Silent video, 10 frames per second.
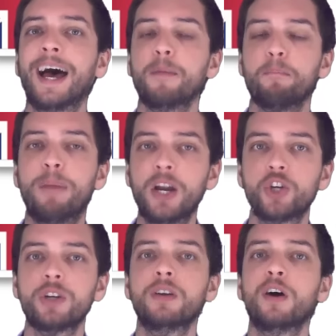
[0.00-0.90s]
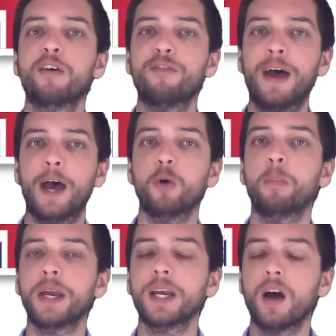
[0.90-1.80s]
and passion for
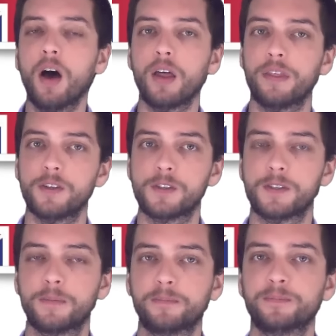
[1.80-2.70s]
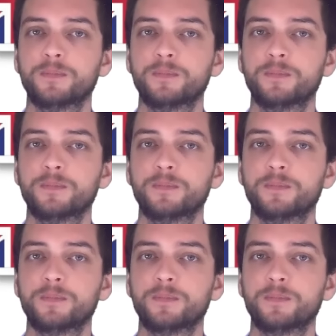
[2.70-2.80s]
helping others.